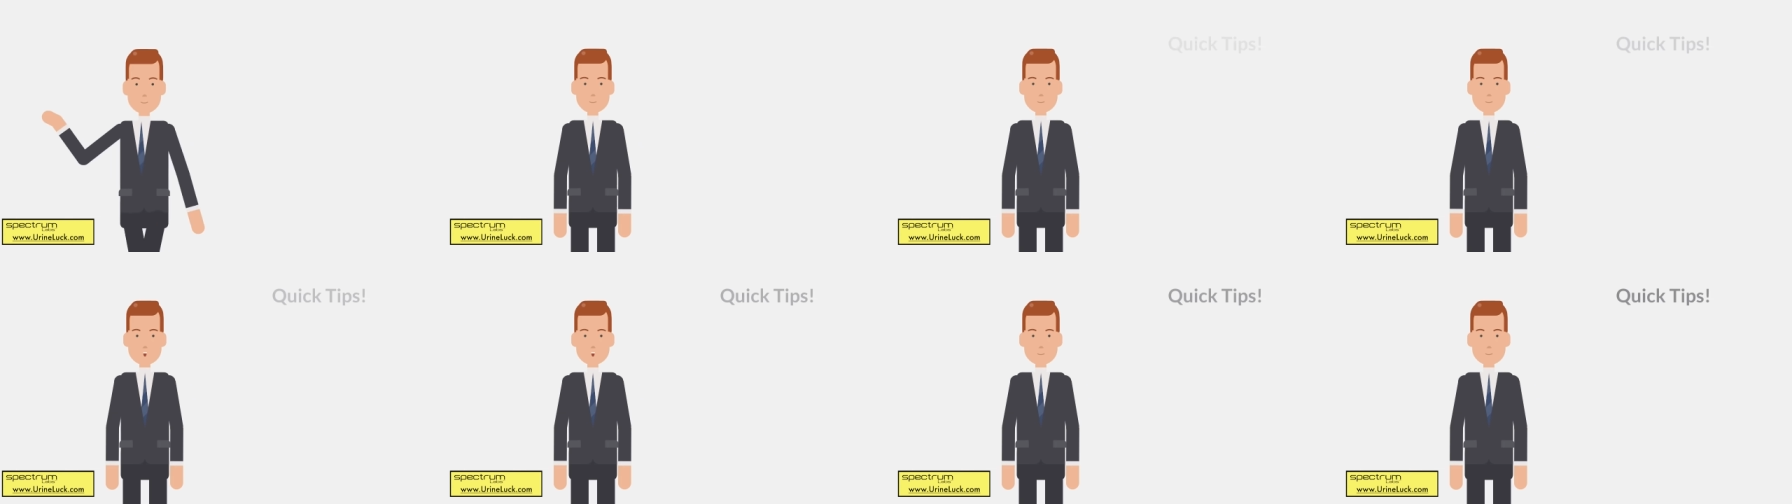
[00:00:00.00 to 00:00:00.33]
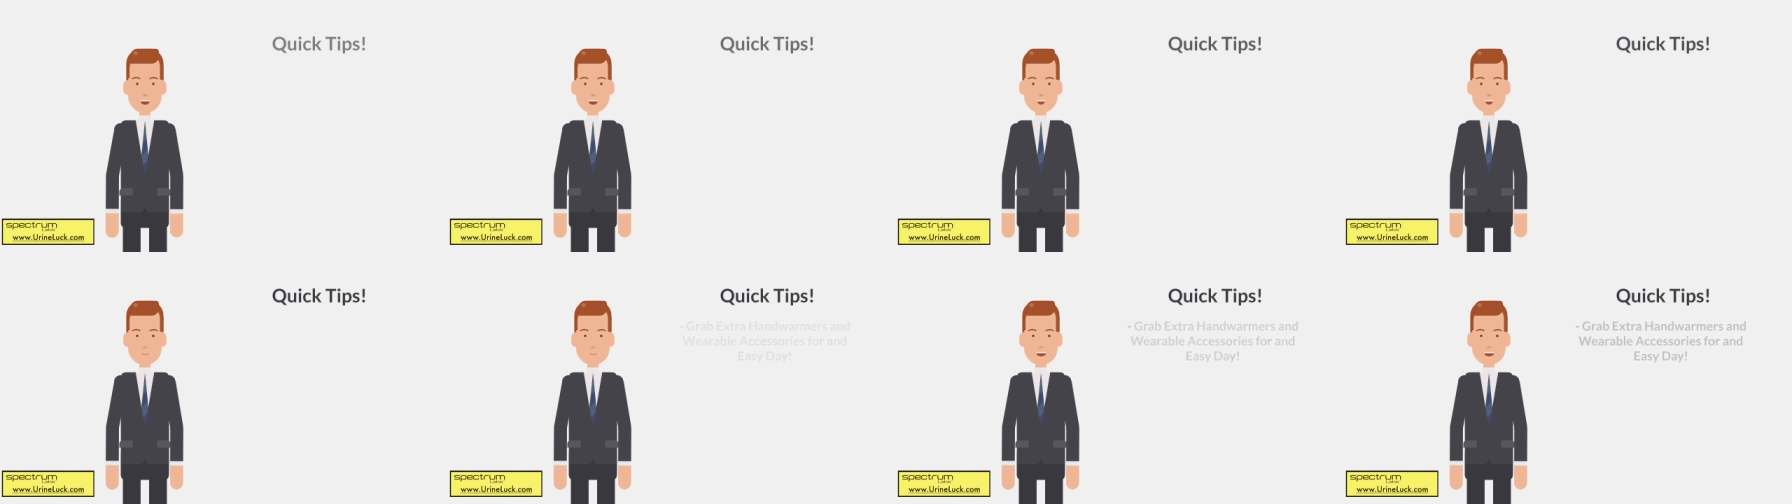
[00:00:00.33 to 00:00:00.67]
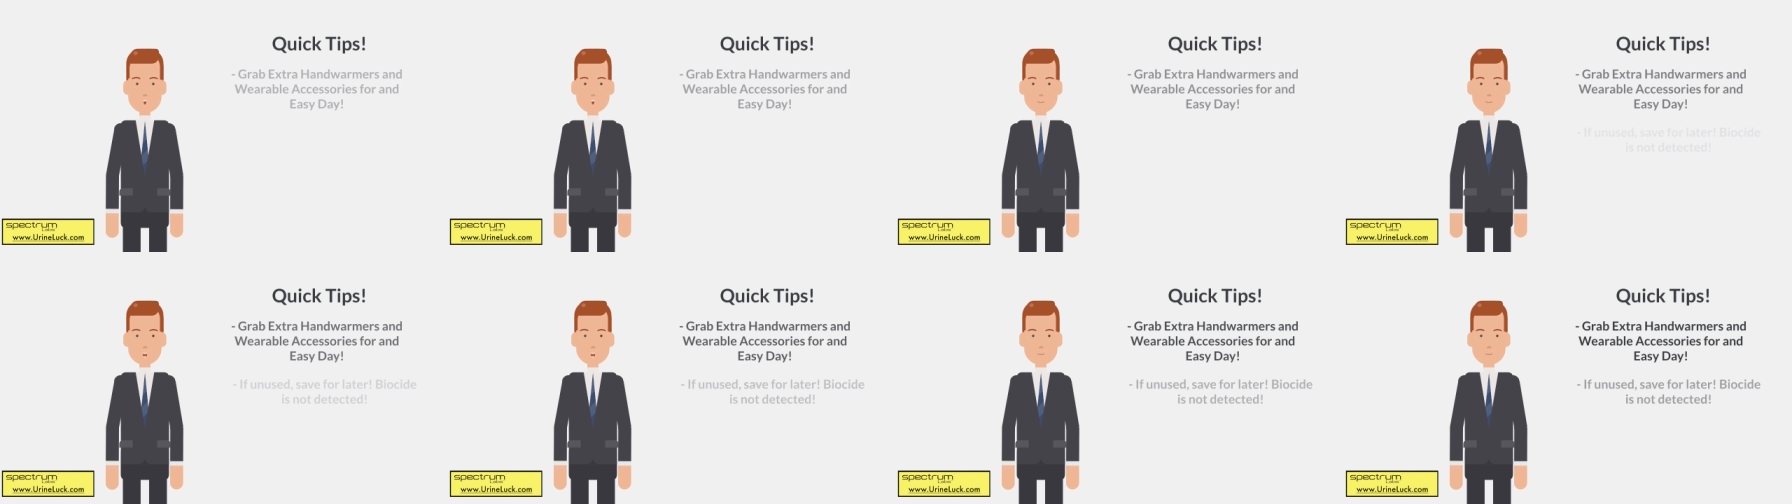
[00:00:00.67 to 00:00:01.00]
at body
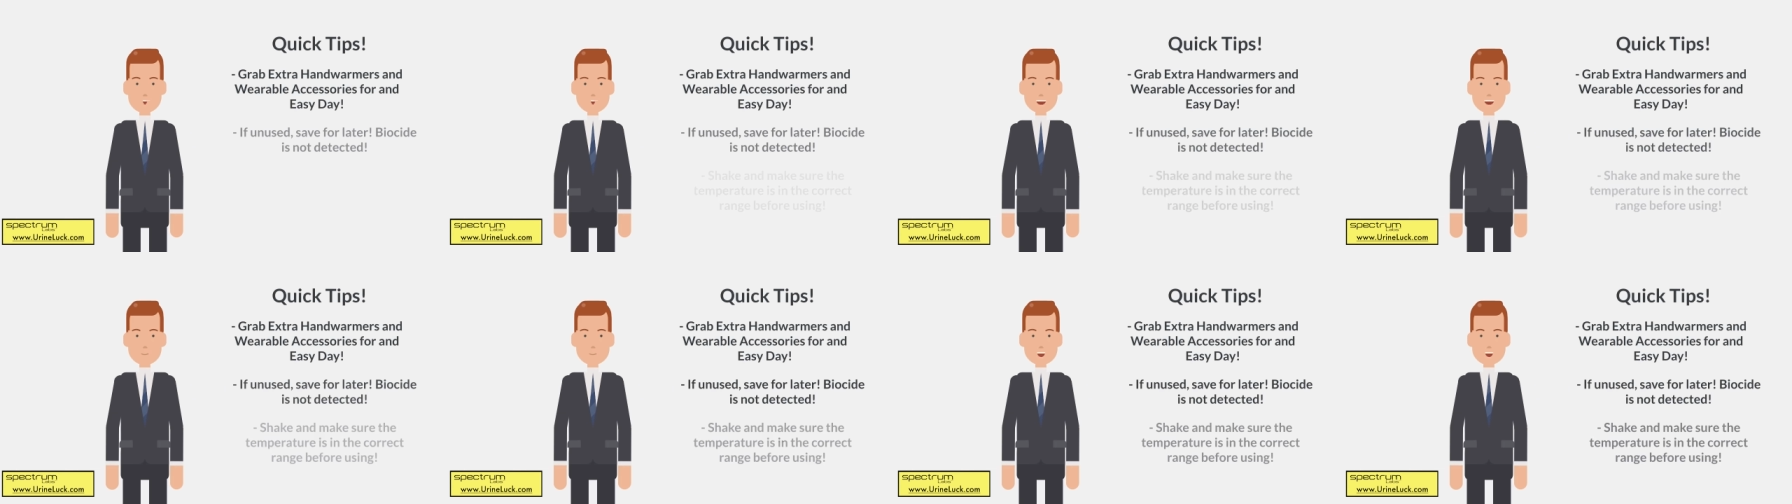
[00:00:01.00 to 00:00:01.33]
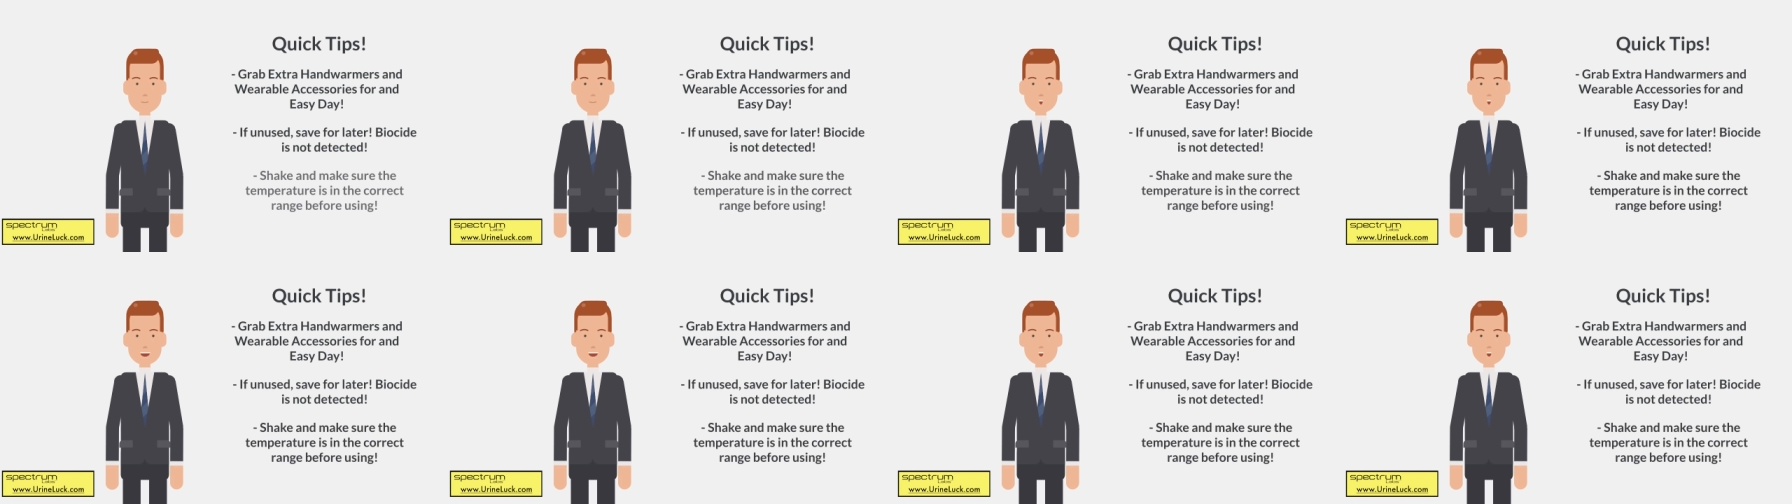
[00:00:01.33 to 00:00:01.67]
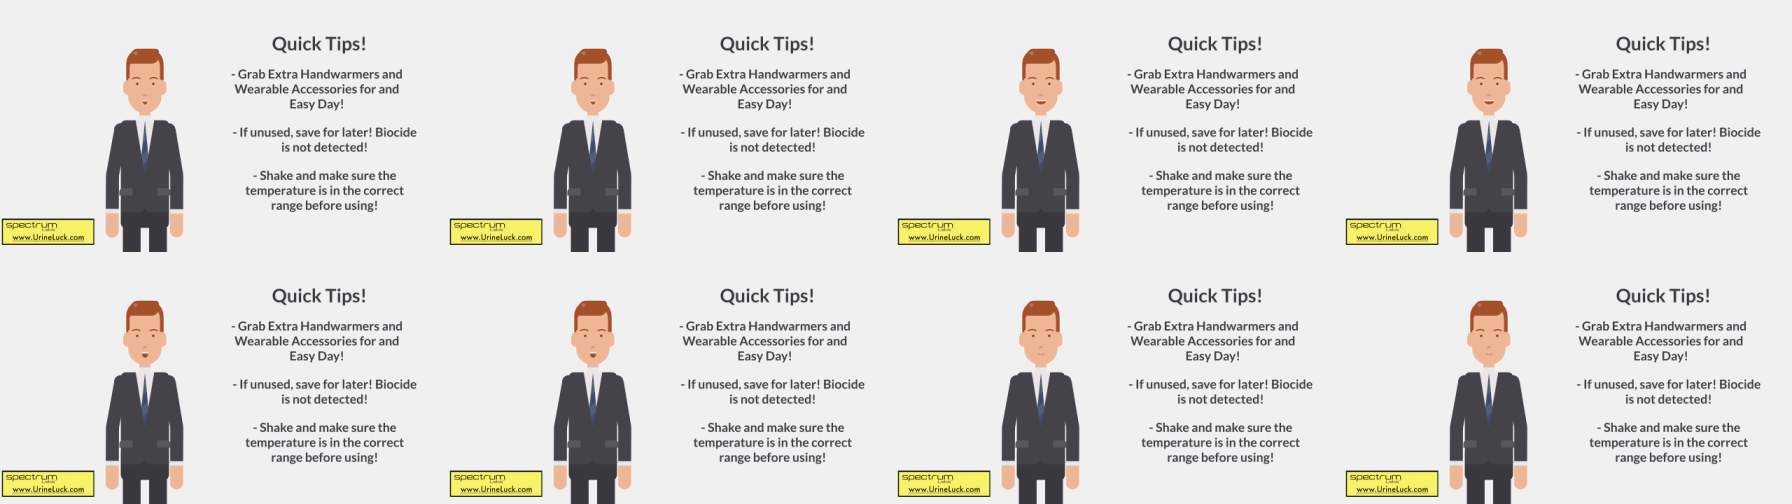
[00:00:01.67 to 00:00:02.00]
temperature for up to 5
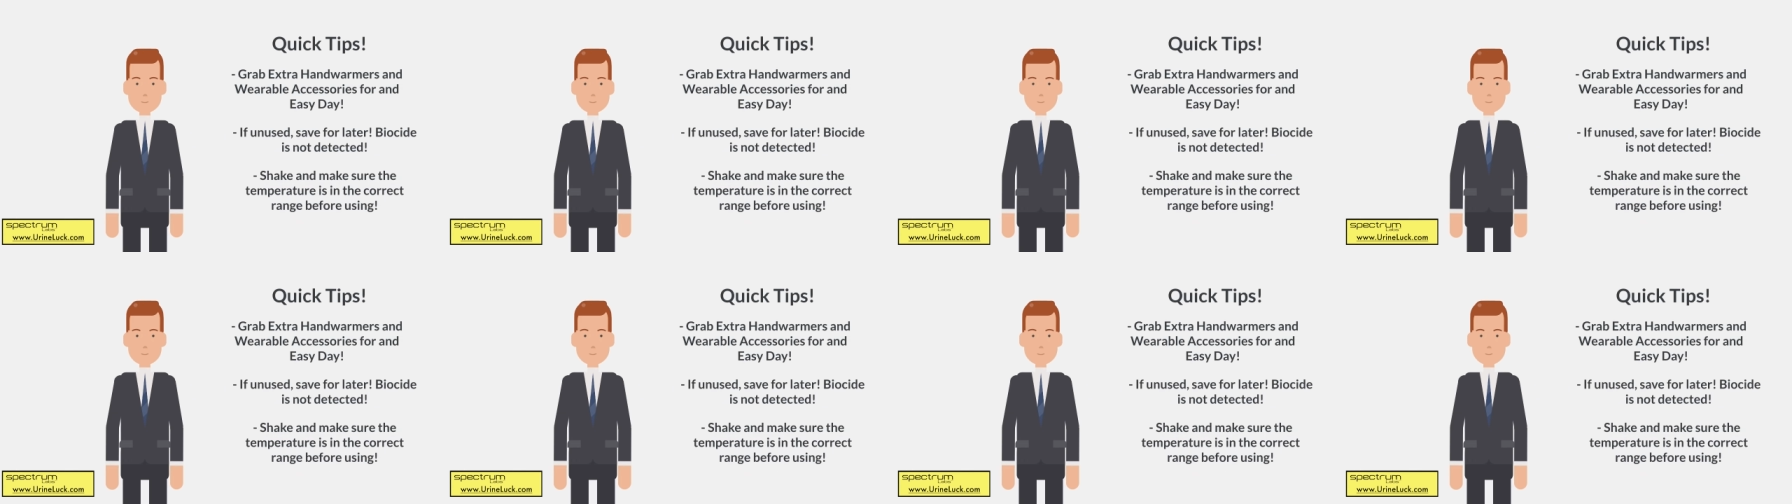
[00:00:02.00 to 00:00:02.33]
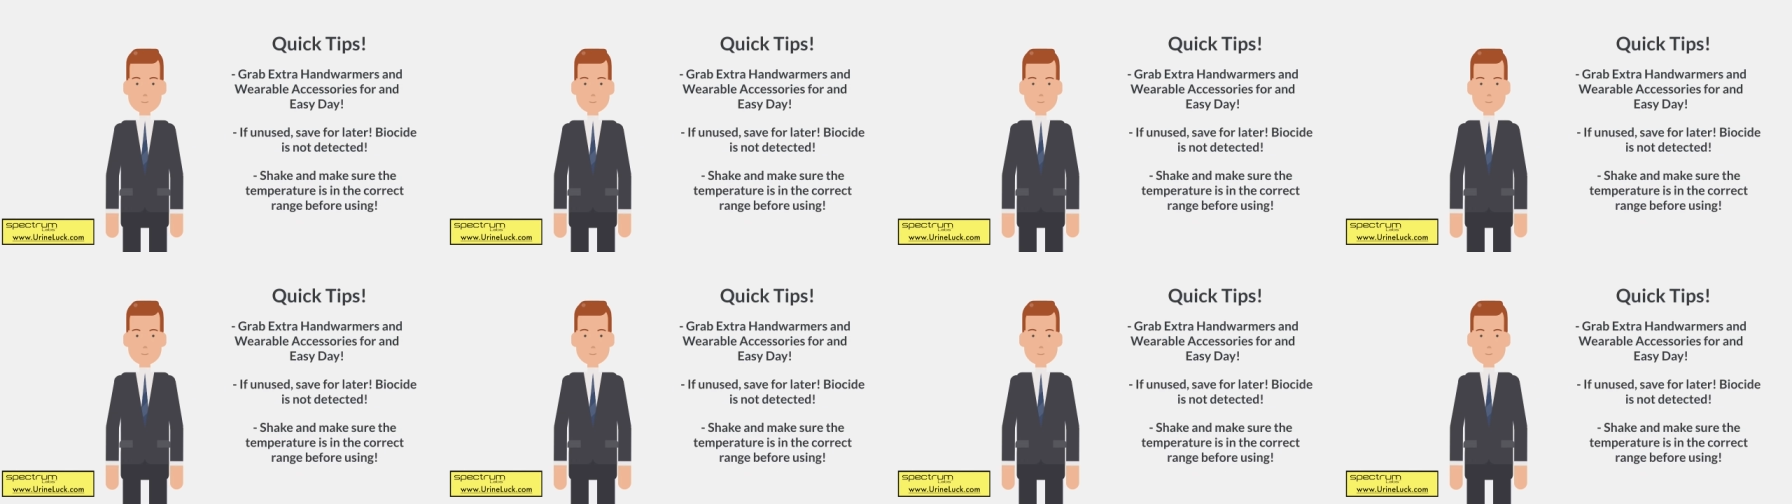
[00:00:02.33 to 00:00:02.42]
hours,